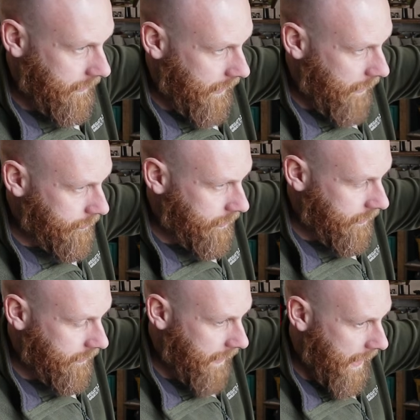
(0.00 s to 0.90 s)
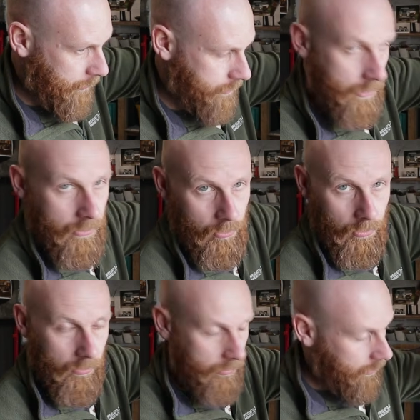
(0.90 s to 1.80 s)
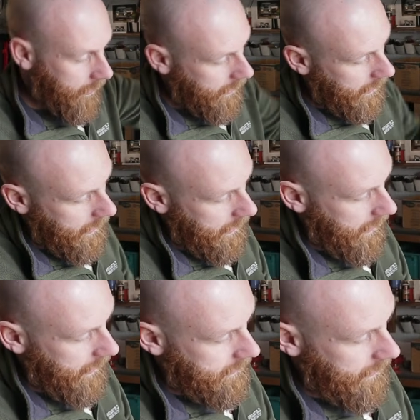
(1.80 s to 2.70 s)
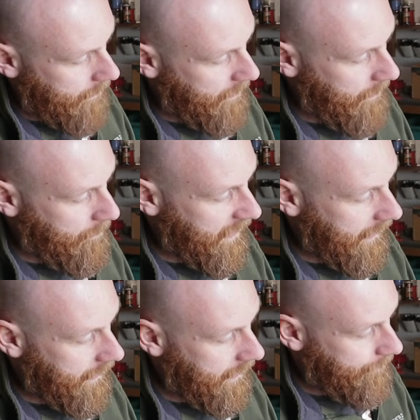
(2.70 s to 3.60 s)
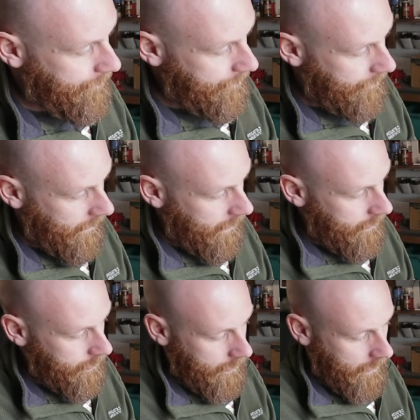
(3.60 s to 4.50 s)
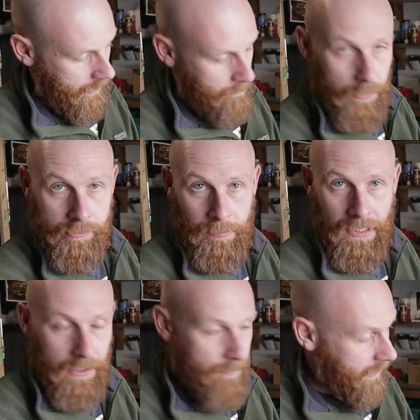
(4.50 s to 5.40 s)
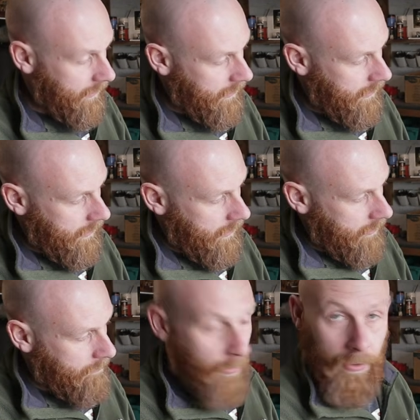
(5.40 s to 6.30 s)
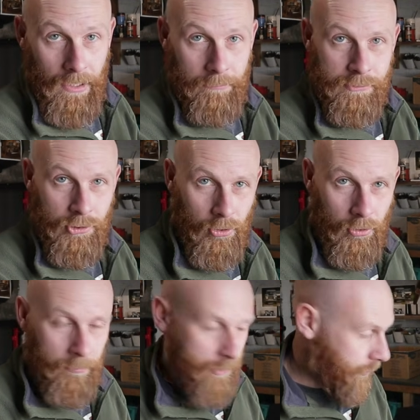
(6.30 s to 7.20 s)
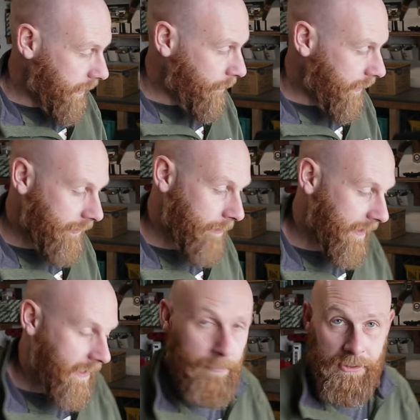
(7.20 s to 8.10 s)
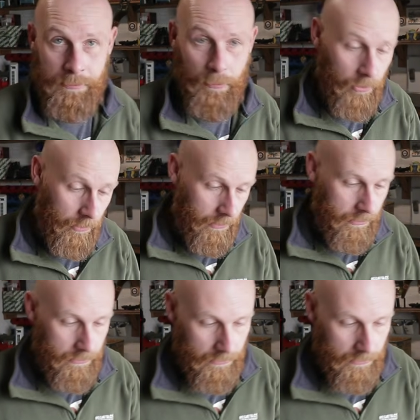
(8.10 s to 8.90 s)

outer hole is a bit big, so that it moves about a bit. But I'm torn between whether I make it a bit smaller